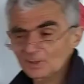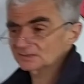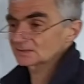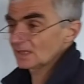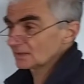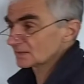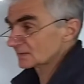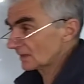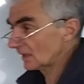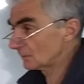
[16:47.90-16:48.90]
but let's
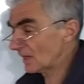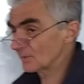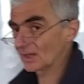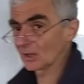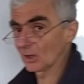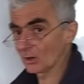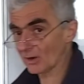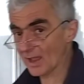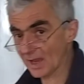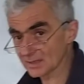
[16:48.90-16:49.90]
say maybe
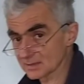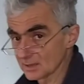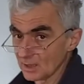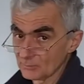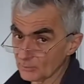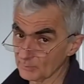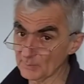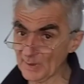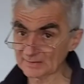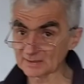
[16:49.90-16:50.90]
chlorides would be
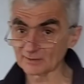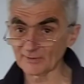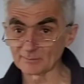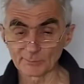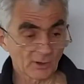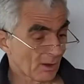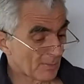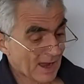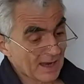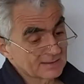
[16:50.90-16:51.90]
better than
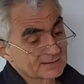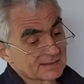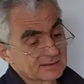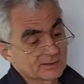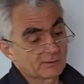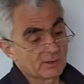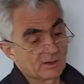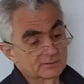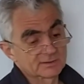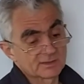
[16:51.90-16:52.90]
bromides and so
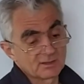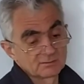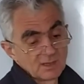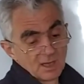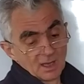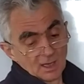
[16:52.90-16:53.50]
on. So